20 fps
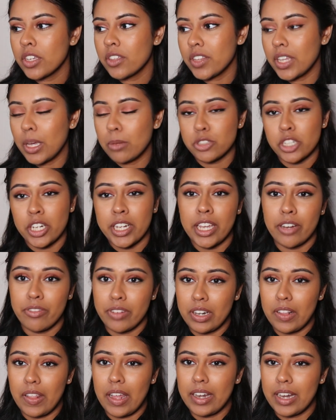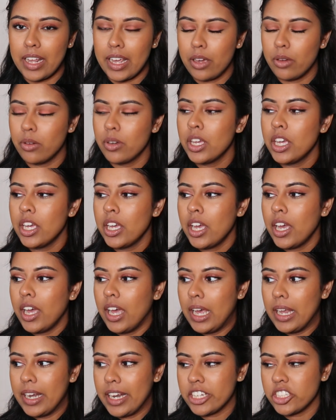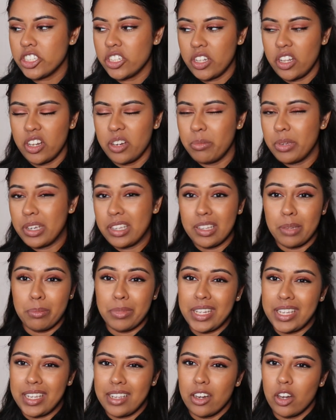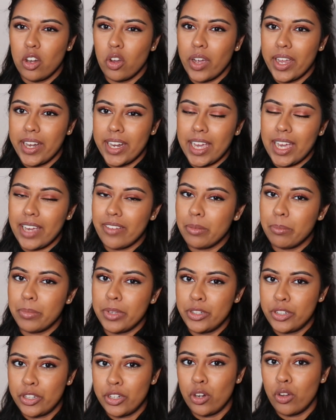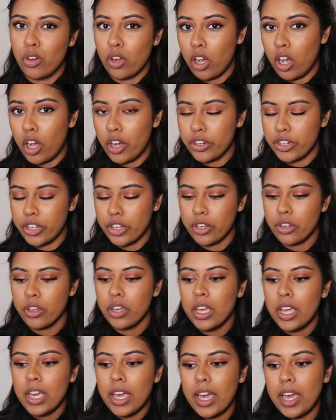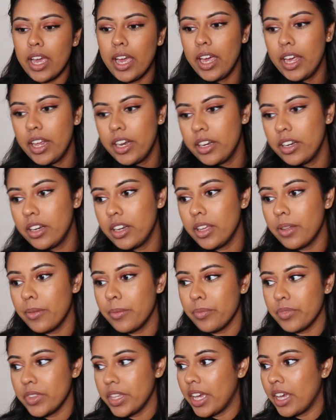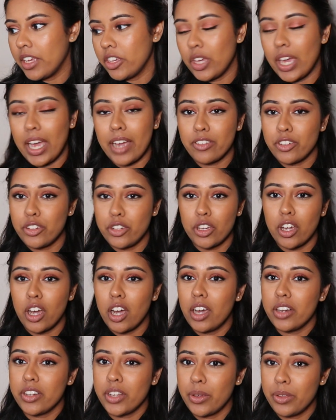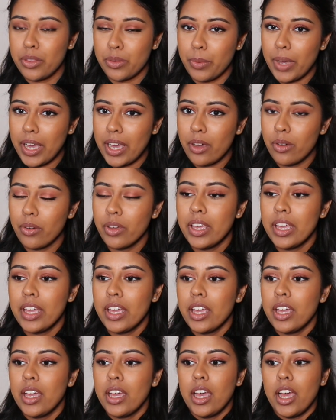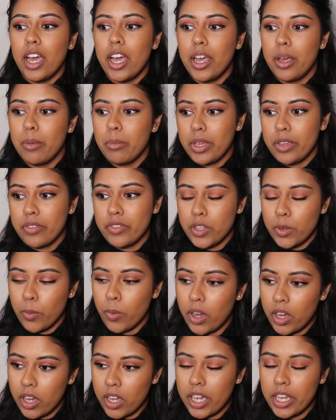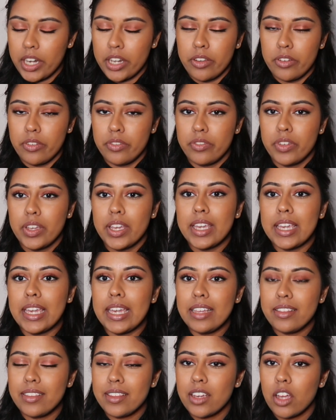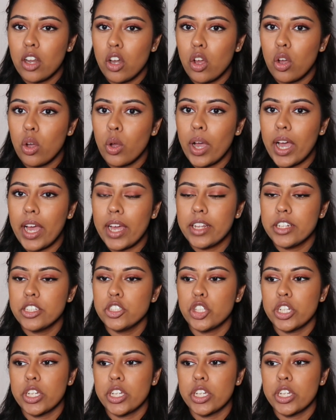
See, I'm trying to get rid of that now. and actually only because I've been eating a lot and I haven't been doing a lot of cardio. And yeah, you have to do cardio as well if you are kind of eating a lot and